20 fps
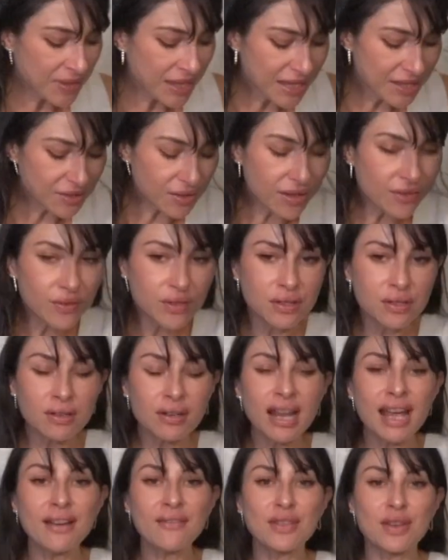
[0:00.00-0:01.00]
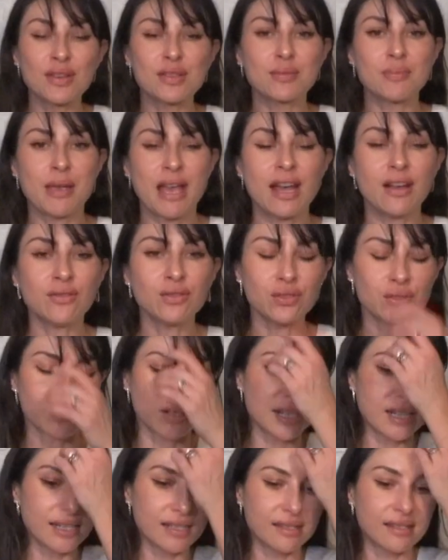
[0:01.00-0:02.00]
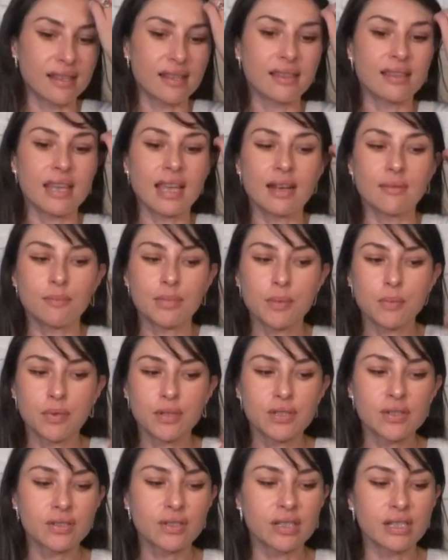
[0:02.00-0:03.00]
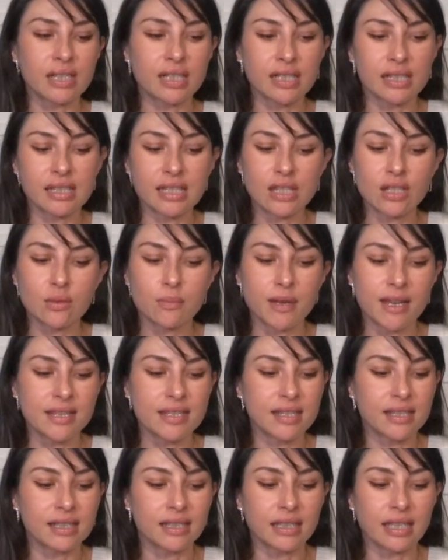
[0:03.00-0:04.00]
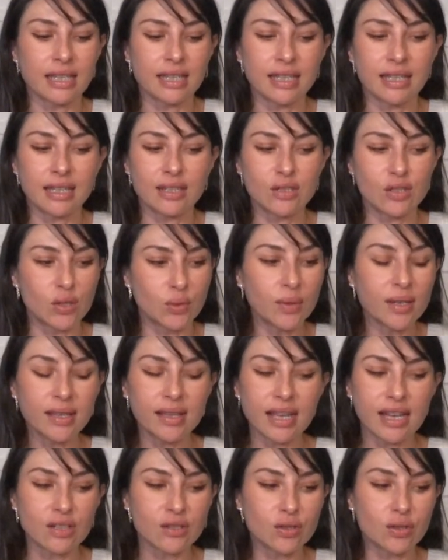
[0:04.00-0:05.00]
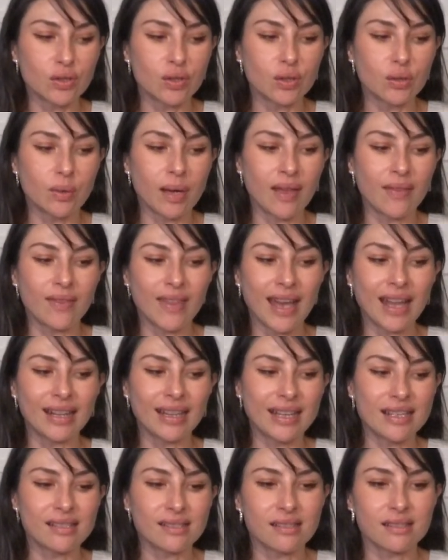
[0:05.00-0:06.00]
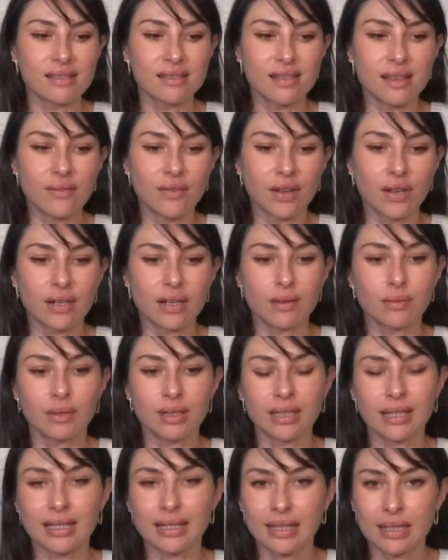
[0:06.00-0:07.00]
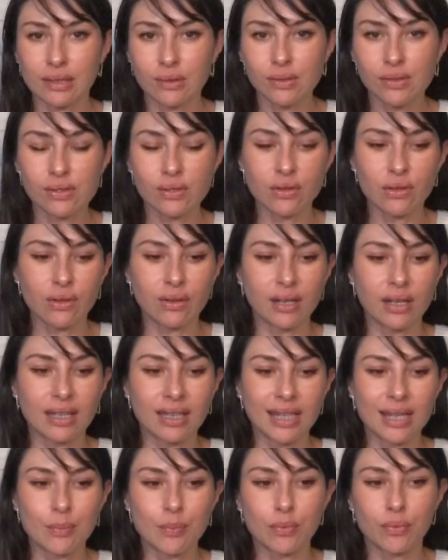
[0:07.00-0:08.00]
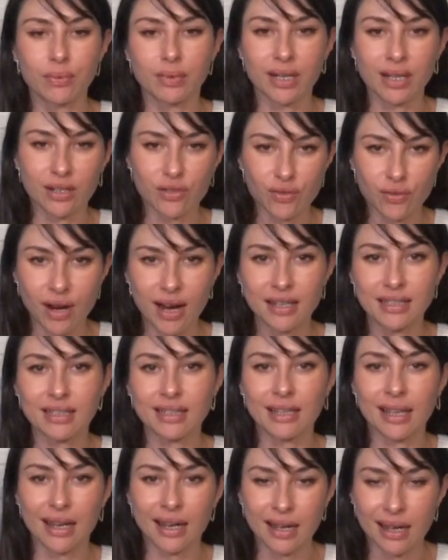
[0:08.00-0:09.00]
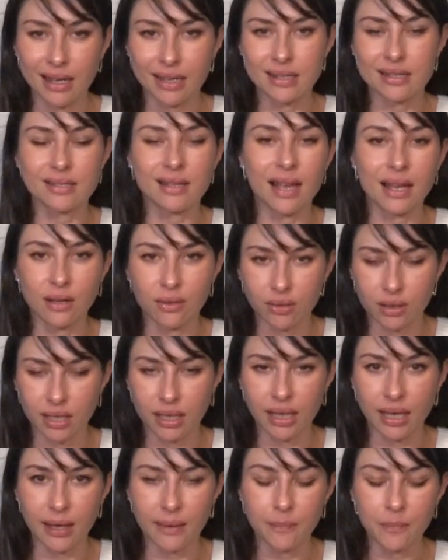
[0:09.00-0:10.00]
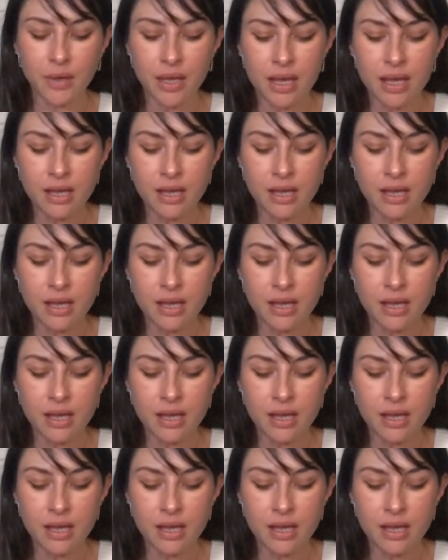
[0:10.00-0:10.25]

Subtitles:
So if you don't have those boundaries, then people are just going to continue basically doing that to you, and that lesson's never going to really heal. So you're going to keep reattracting that kind of cycle again.